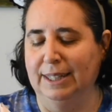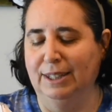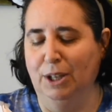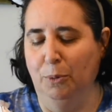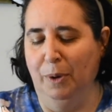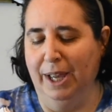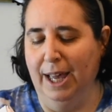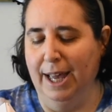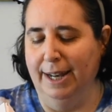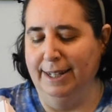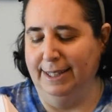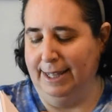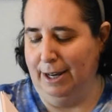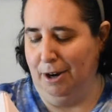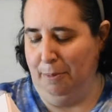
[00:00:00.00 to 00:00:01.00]
So we kind
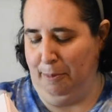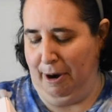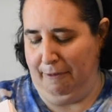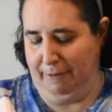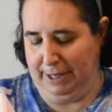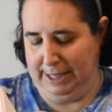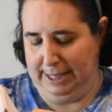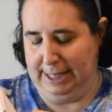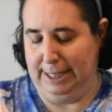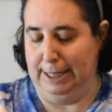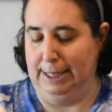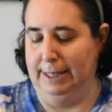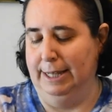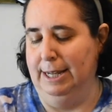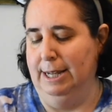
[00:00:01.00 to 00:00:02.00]
of set our
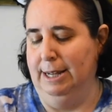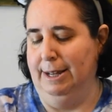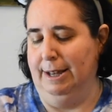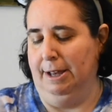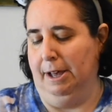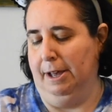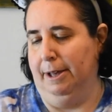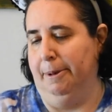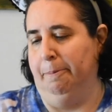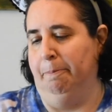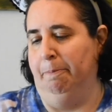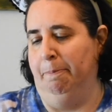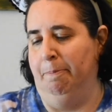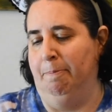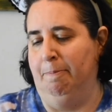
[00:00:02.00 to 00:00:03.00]
preferences
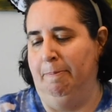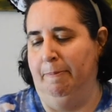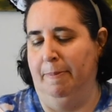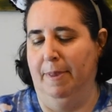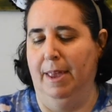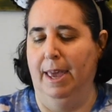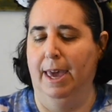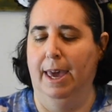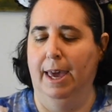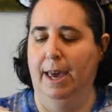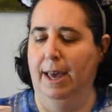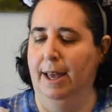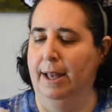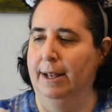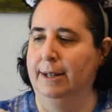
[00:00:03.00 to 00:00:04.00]
um,
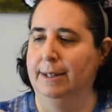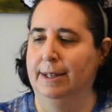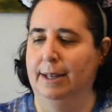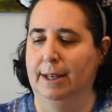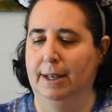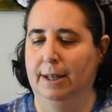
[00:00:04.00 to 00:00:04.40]
and